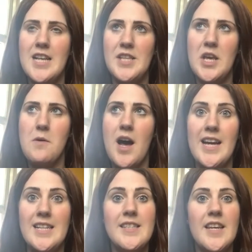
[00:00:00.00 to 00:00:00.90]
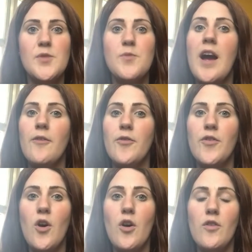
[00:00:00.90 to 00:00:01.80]
So I had 6 rounds
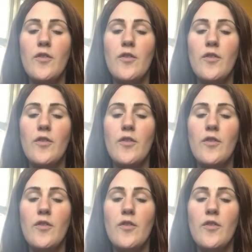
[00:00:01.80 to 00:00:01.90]
of